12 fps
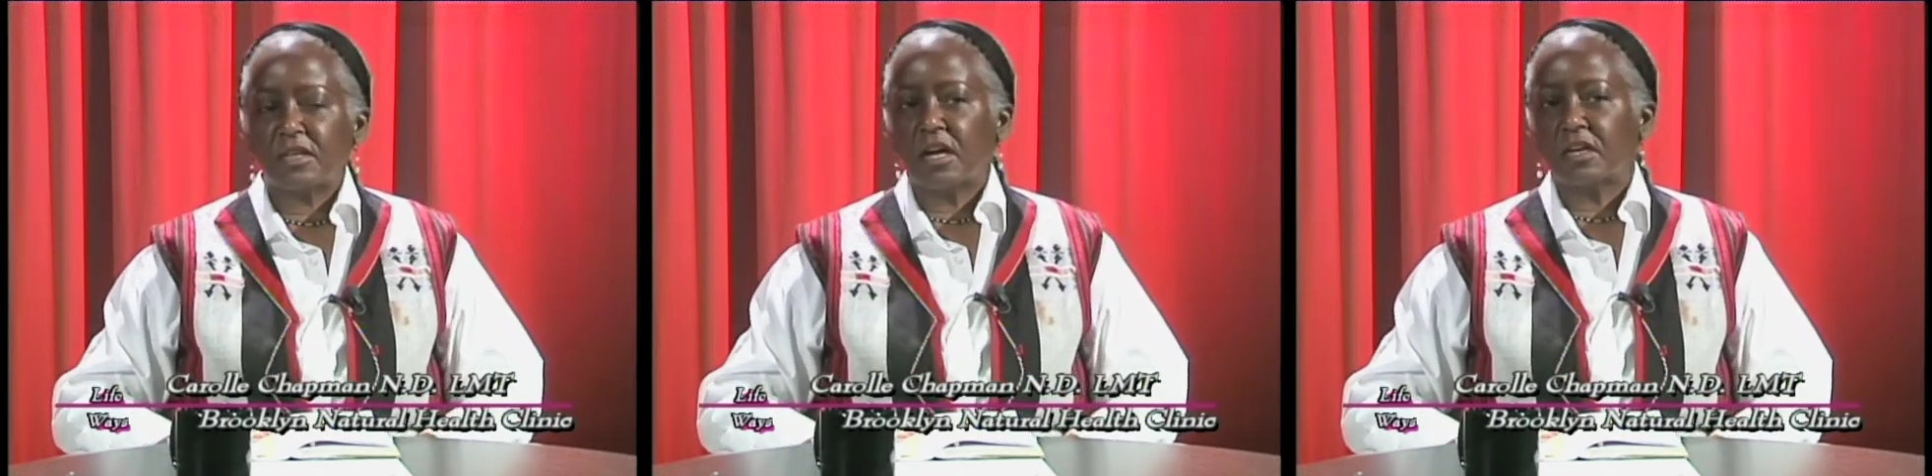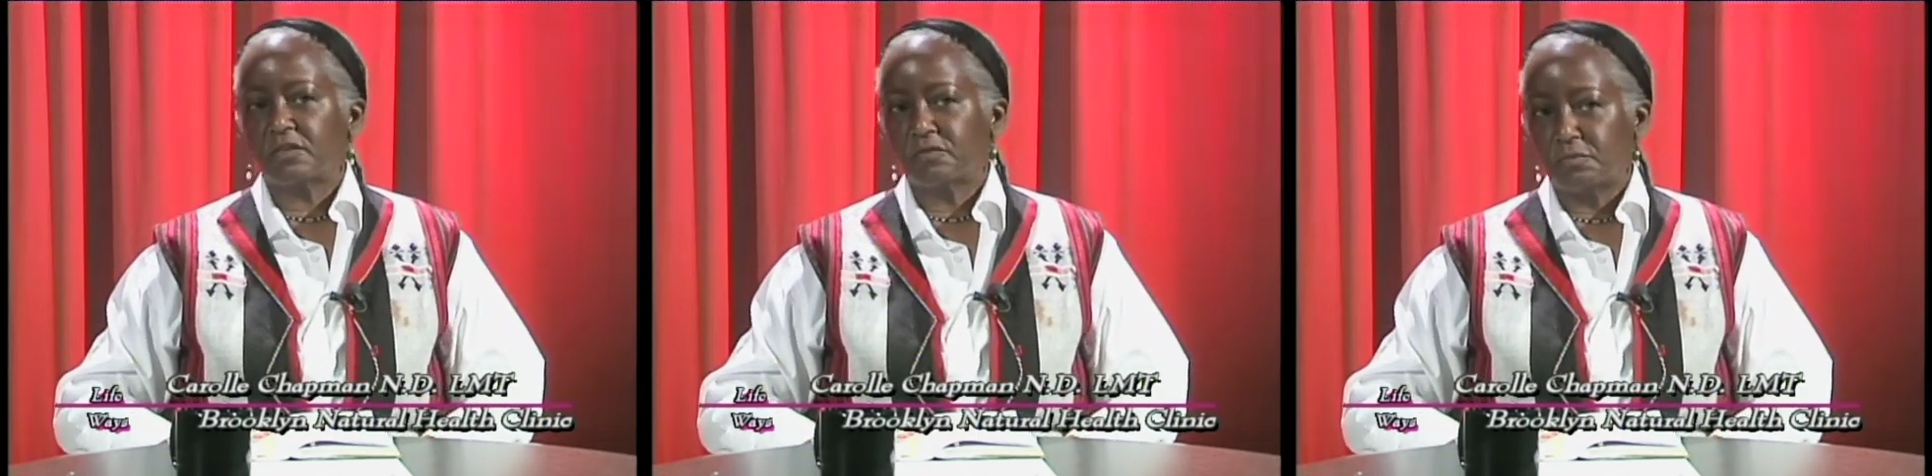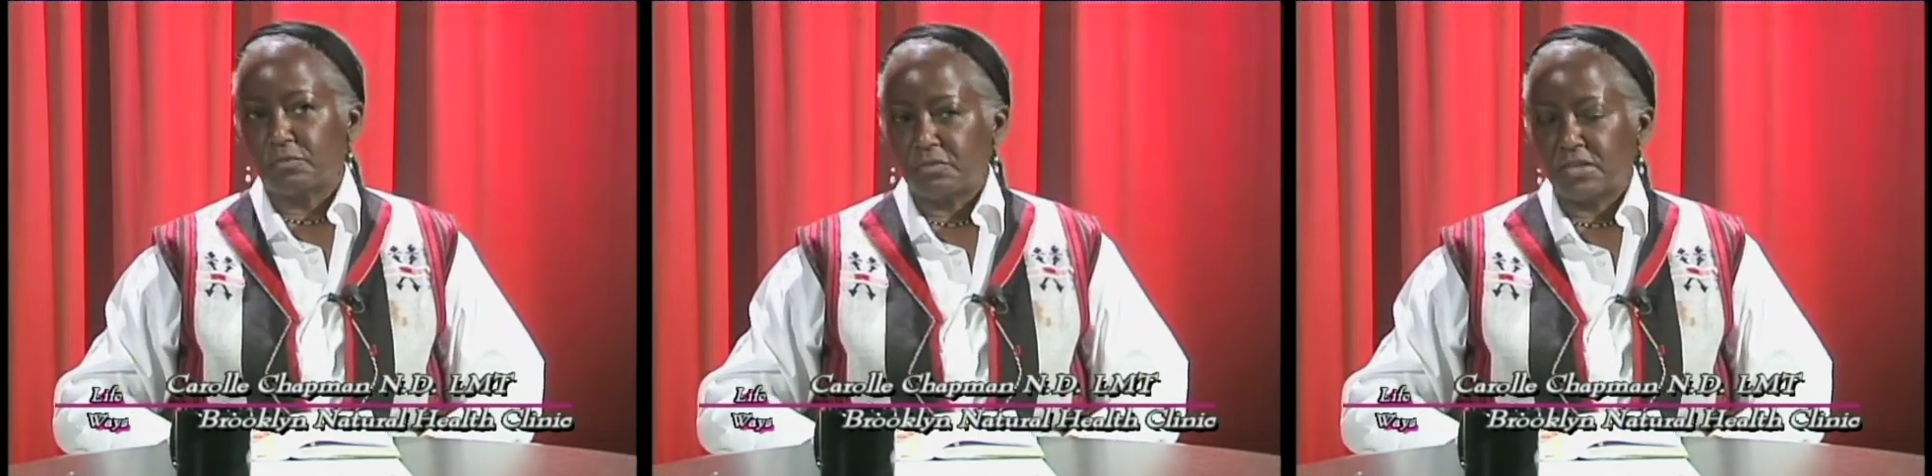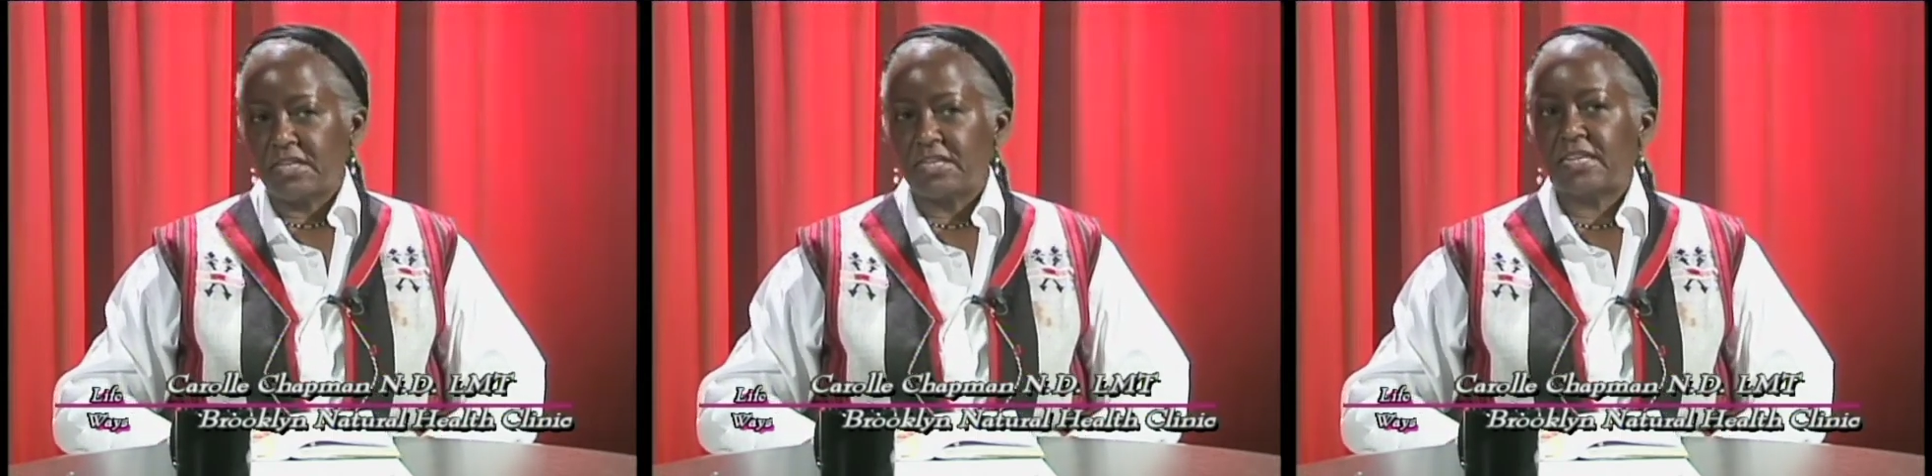a lot of
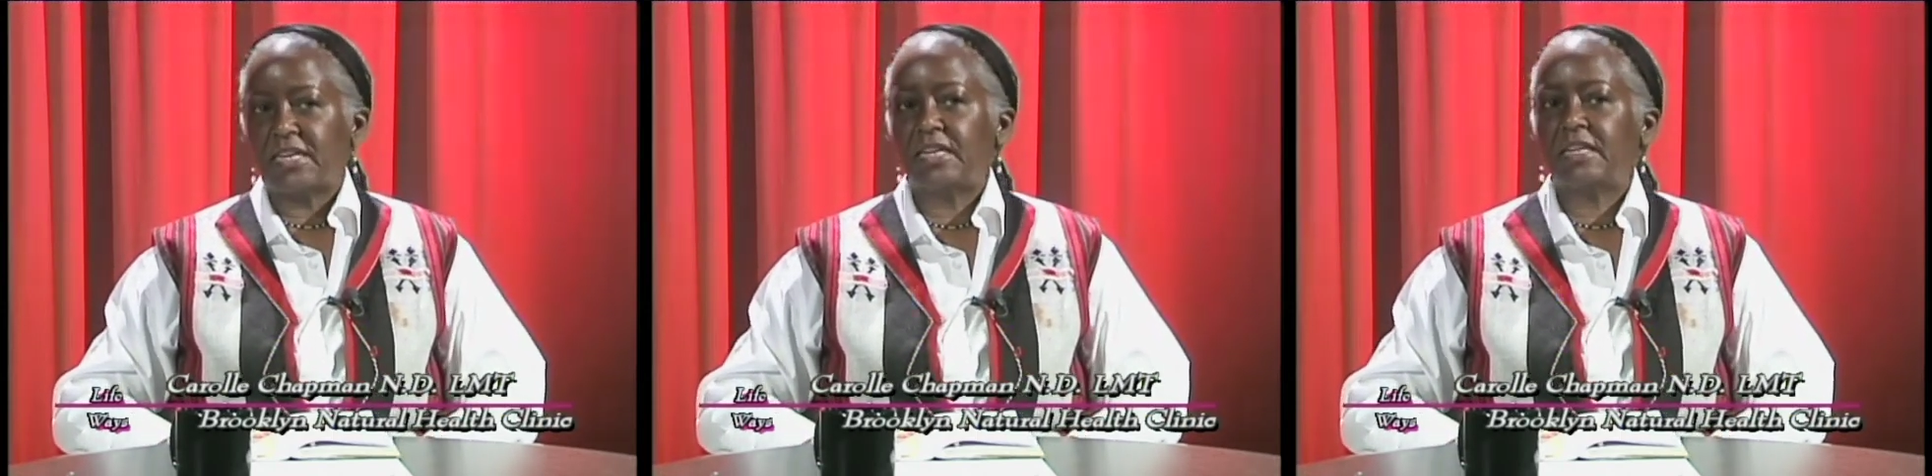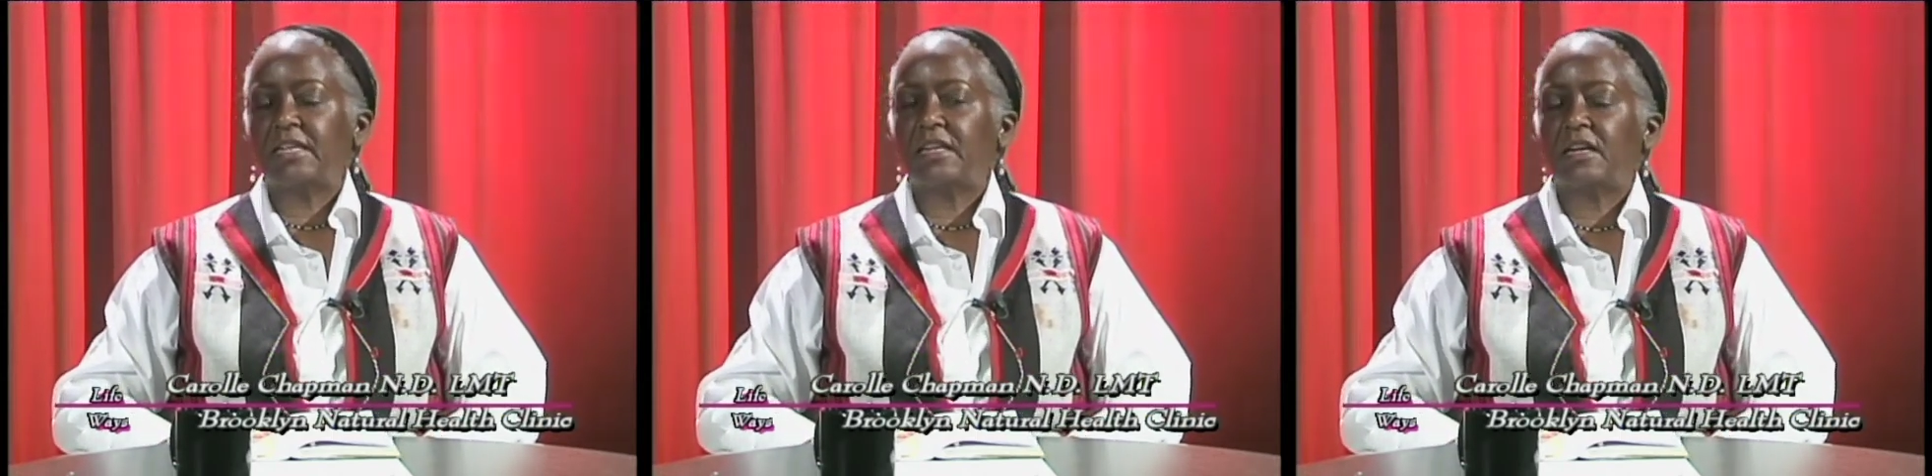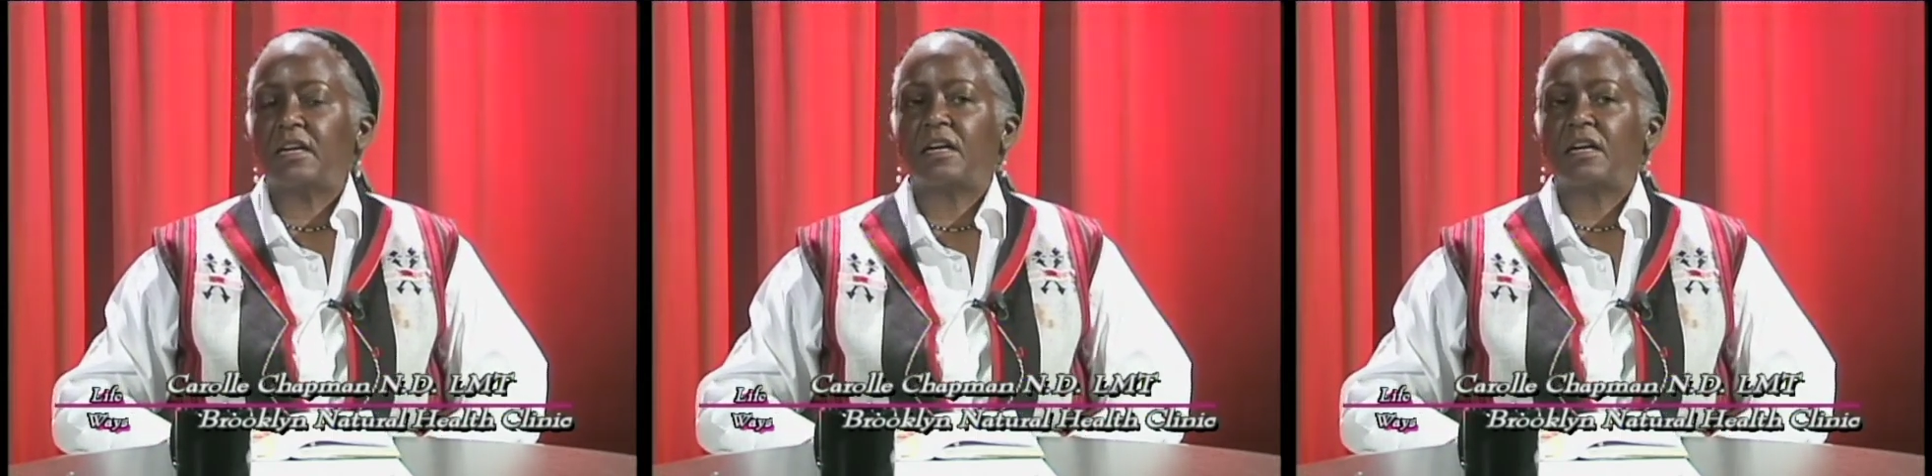breeding